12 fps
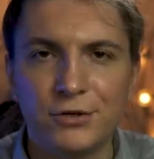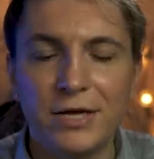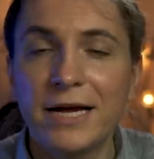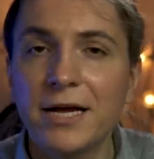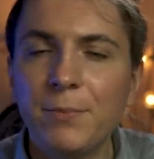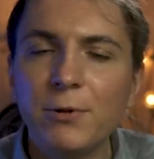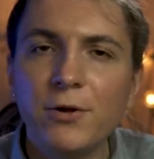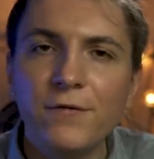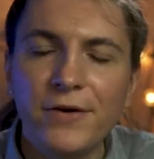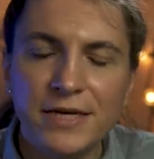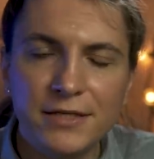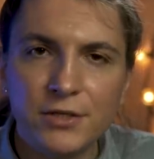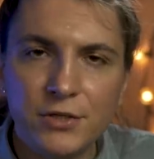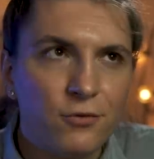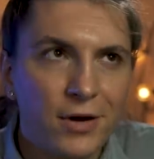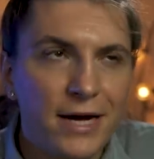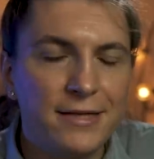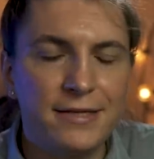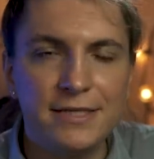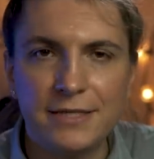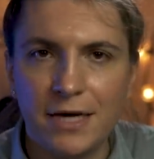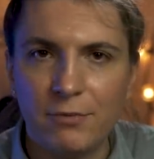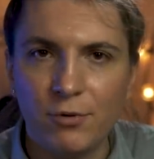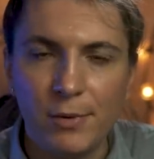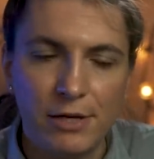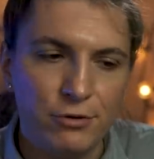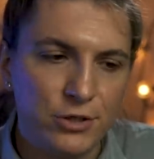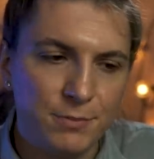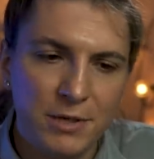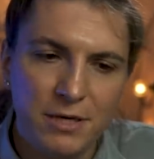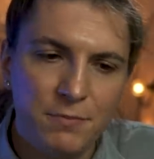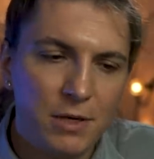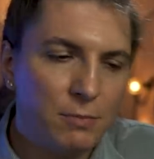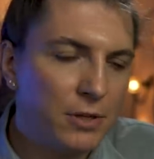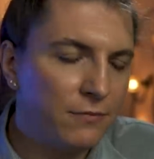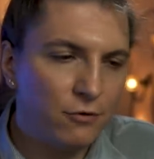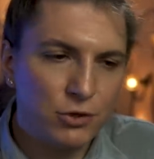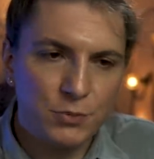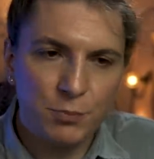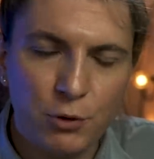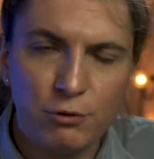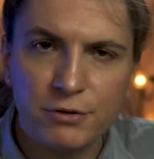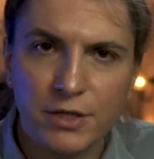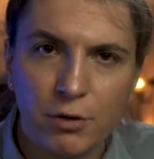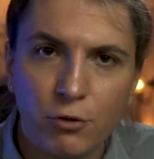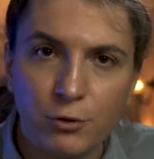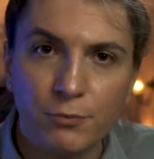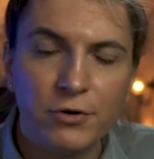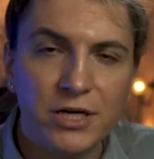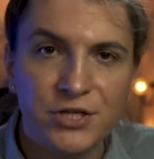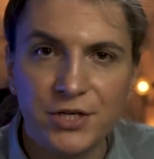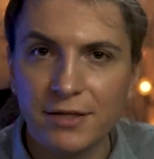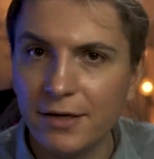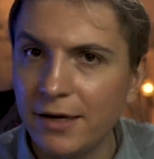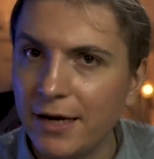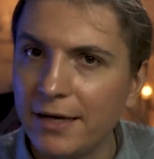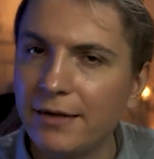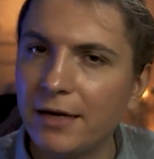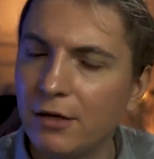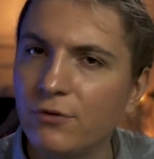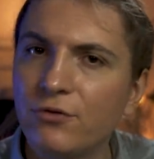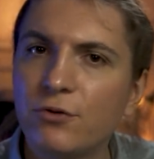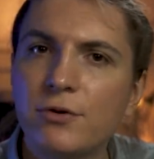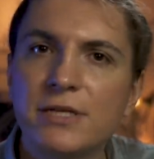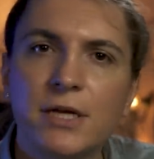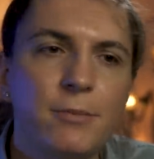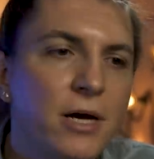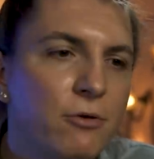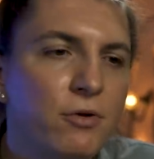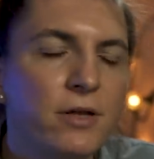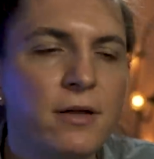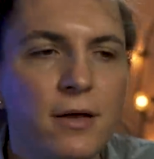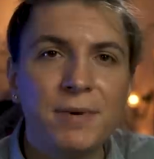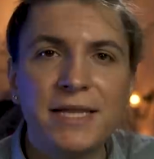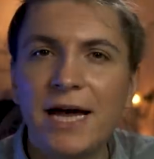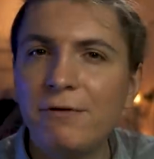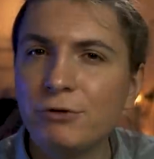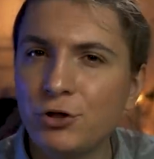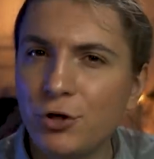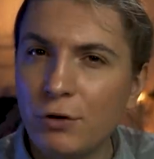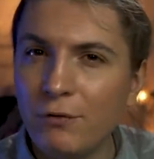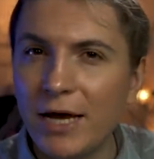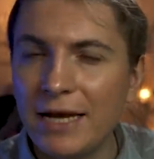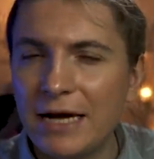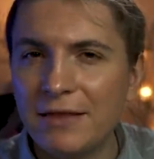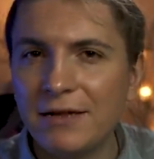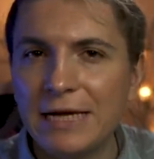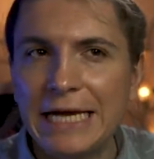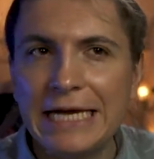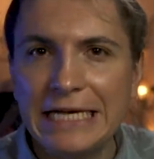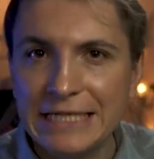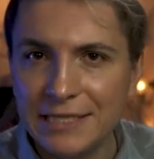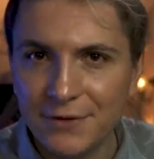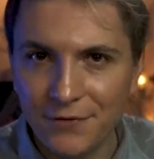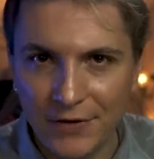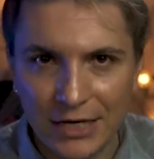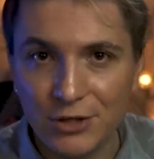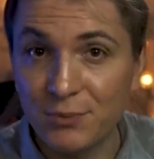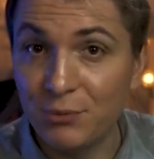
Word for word: there are a couple of ways to write this type of melodies. Many people first build the chord progression there, I think out of stories about it, but I will show you another easy way to